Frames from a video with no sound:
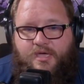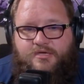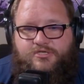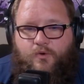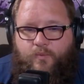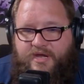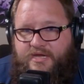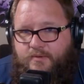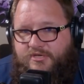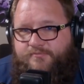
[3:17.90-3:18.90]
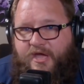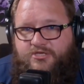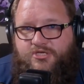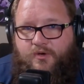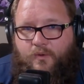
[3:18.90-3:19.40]
So when a new
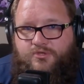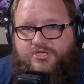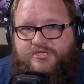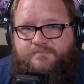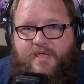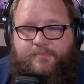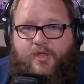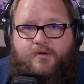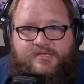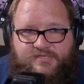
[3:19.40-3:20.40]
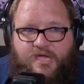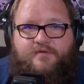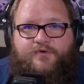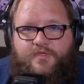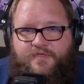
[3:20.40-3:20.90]
expansion launches, people are
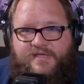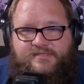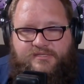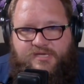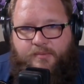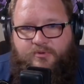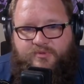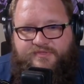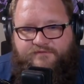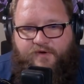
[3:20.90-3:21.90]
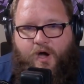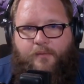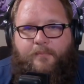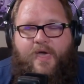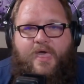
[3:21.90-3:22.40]
excited for the things that's coming with the
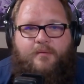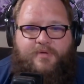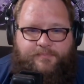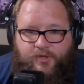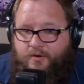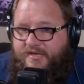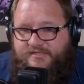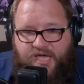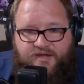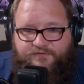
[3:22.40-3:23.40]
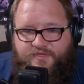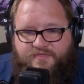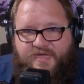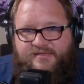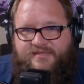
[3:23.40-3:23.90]
farm. People are excited for the
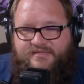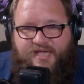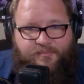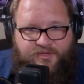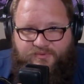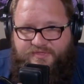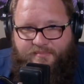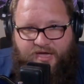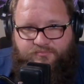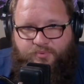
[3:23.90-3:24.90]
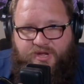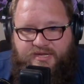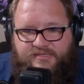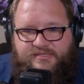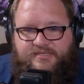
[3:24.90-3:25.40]
things that's coming with the mount
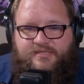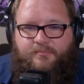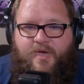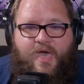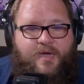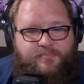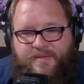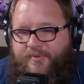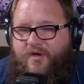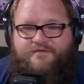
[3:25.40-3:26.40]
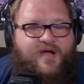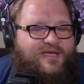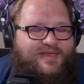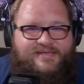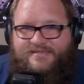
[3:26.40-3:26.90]
breeding system. People are
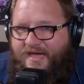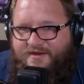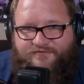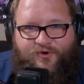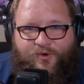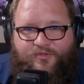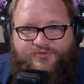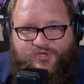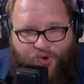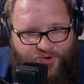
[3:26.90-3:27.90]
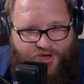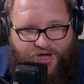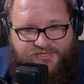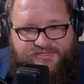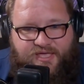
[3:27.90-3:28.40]
fucking excited for
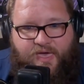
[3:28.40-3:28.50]
Torghast,